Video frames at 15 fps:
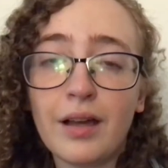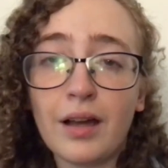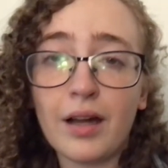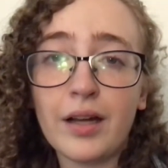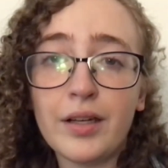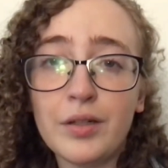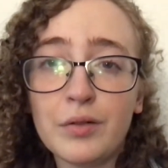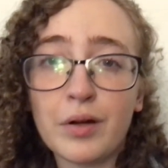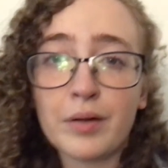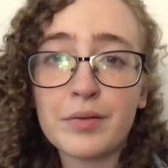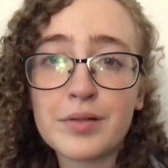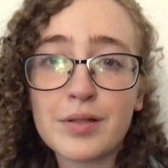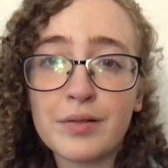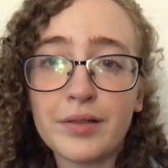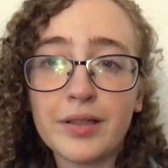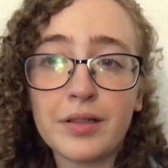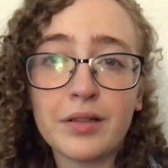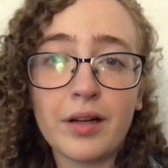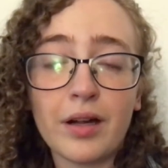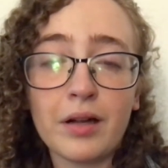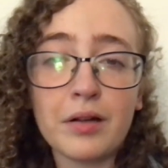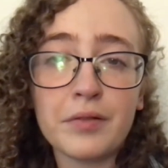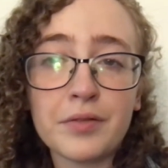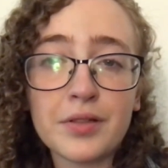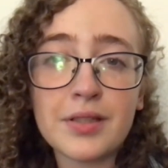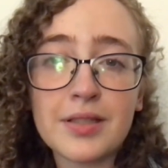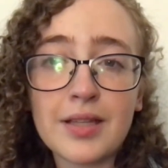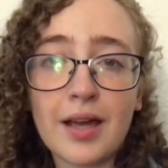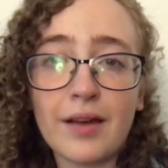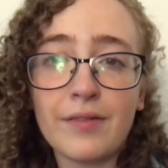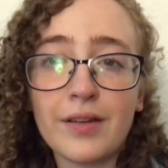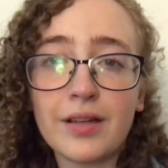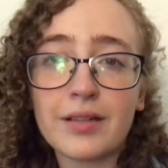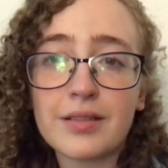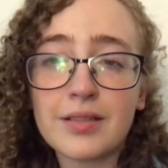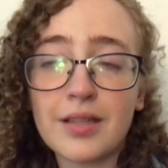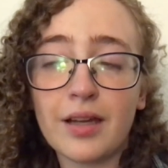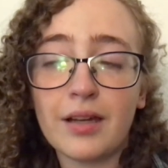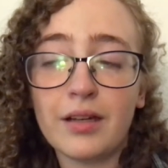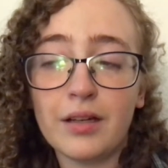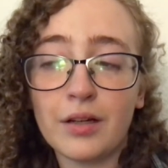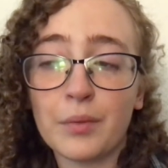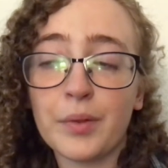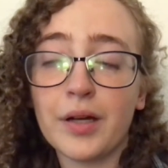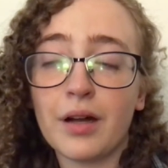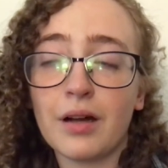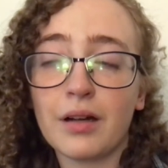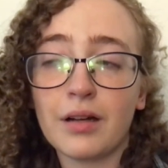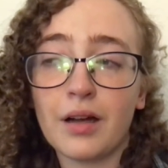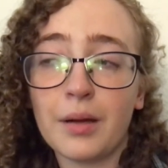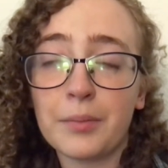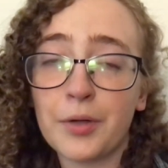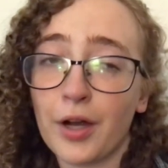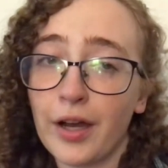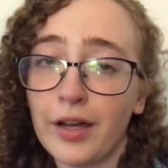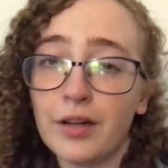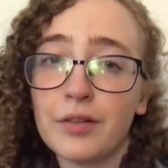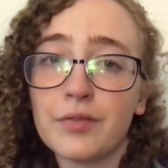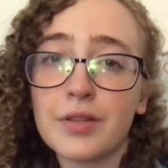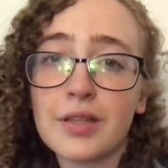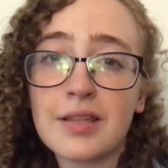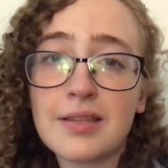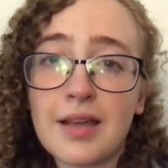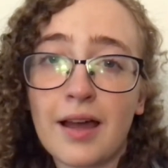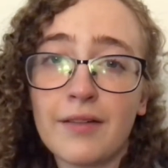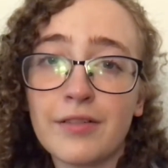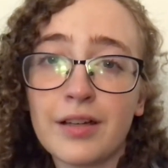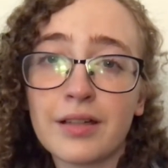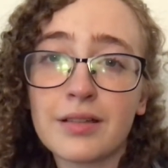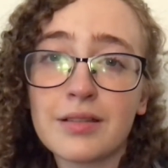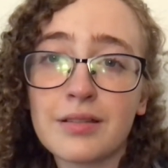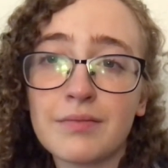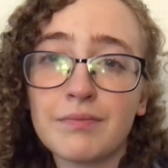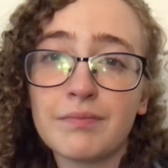knew I was going to cry over the sapphics, and here we are. I'm crying over the sapphics.